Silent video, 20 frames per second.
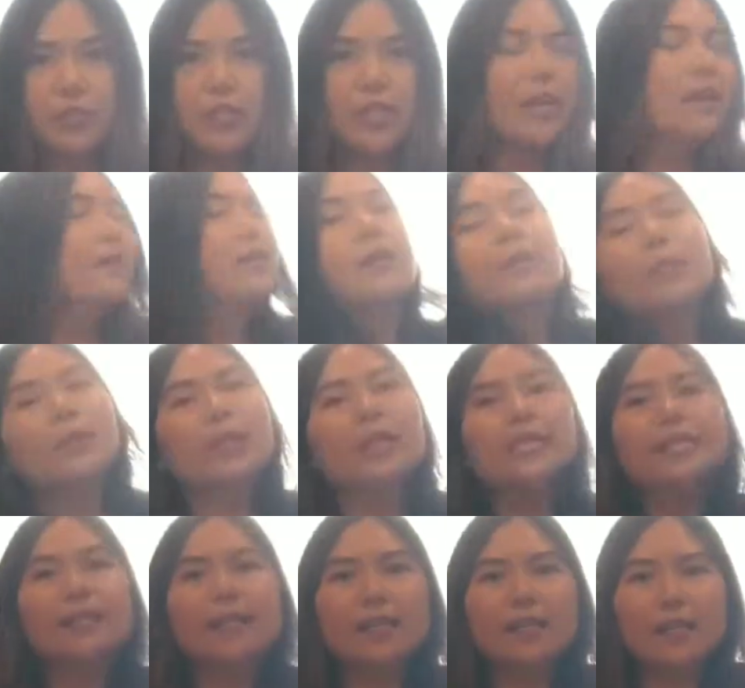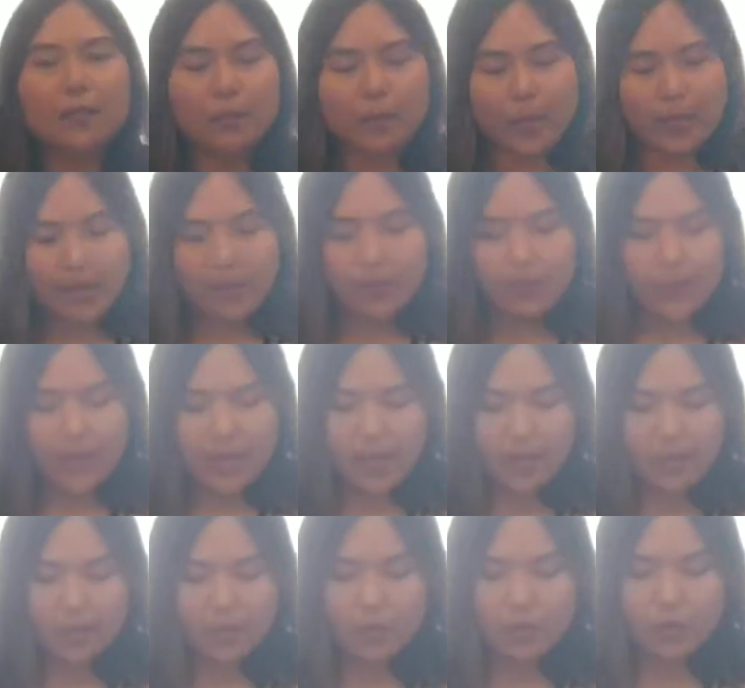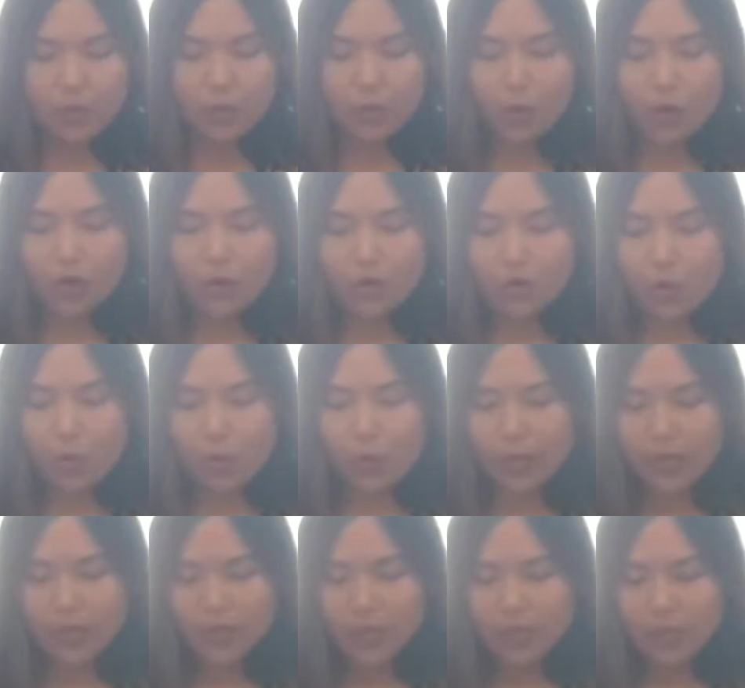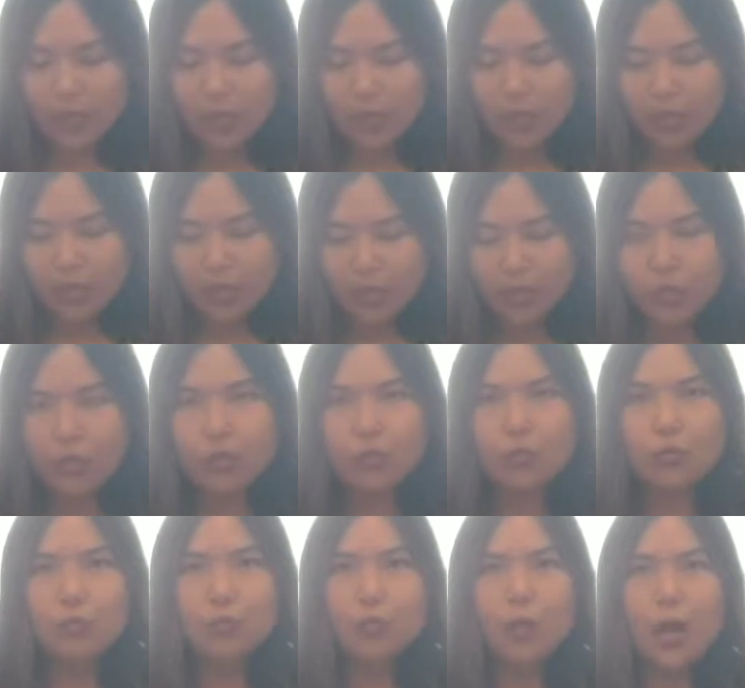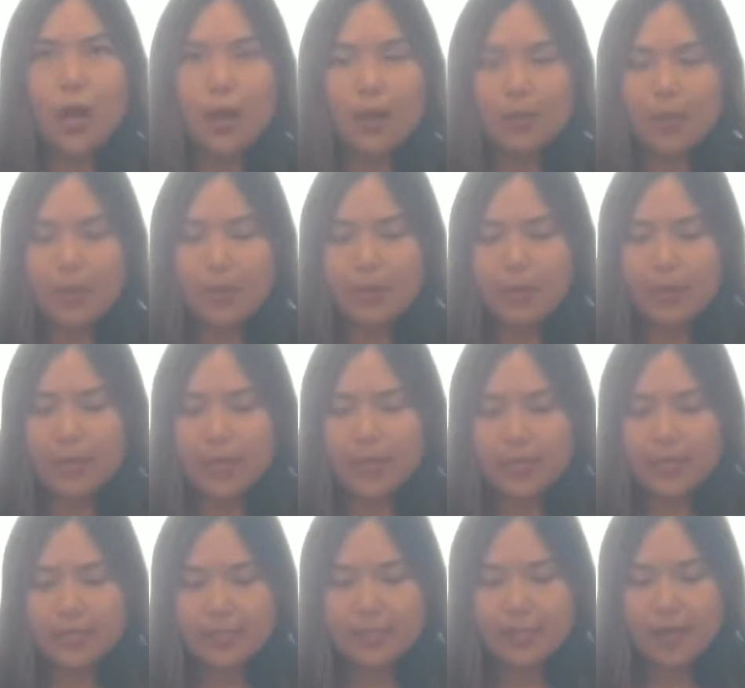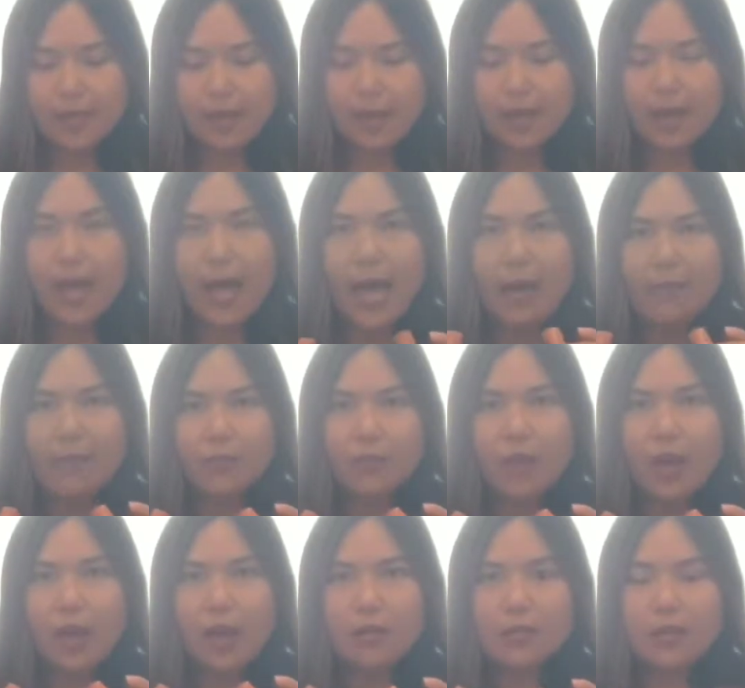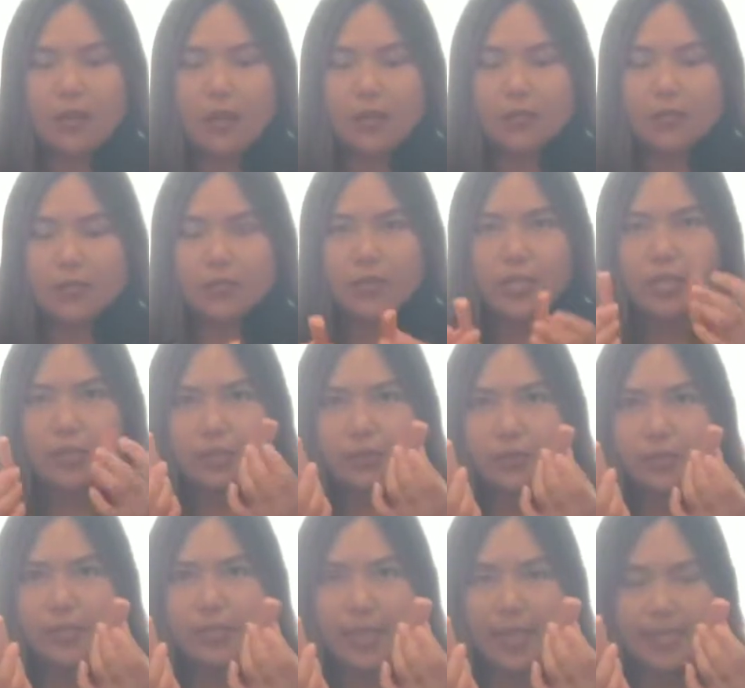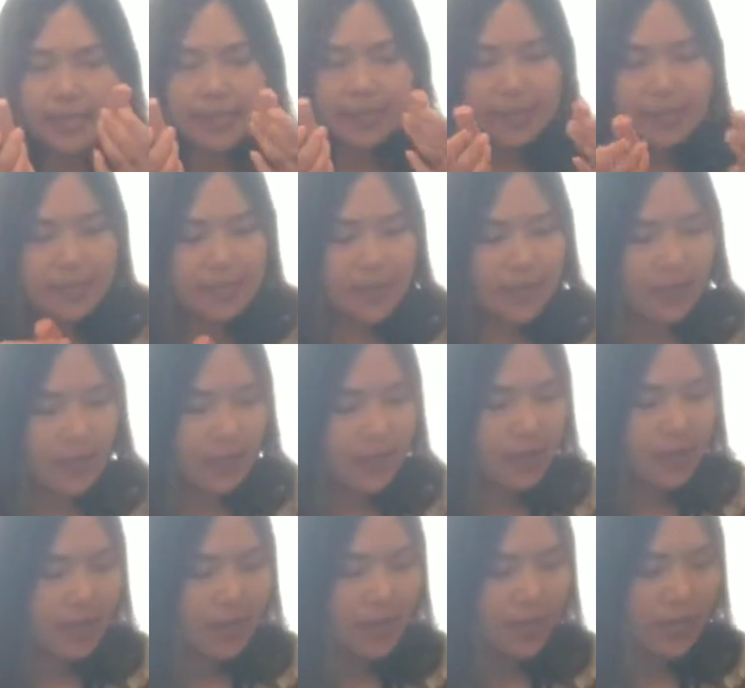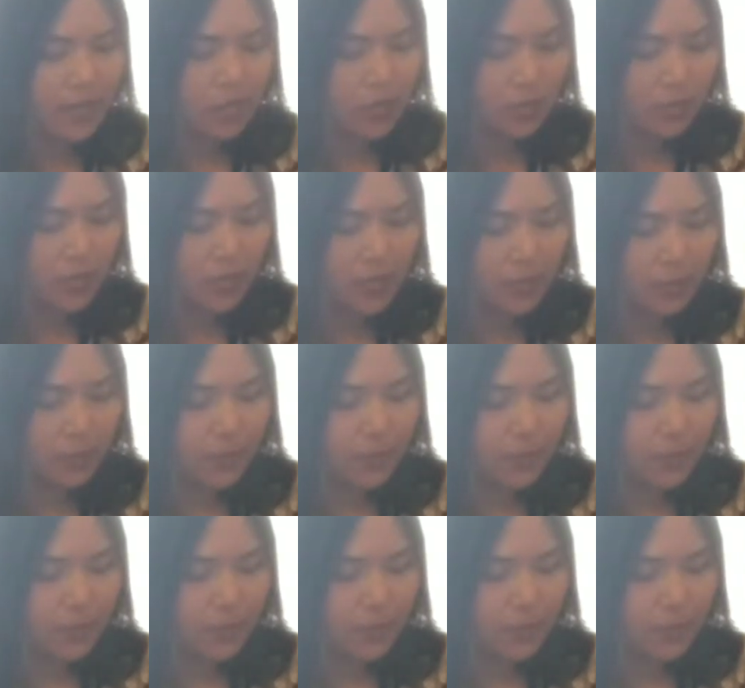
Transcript: you're done place that in the baking pan, you are going to place half of the hot dog. So you have 2 slices, and you're gonna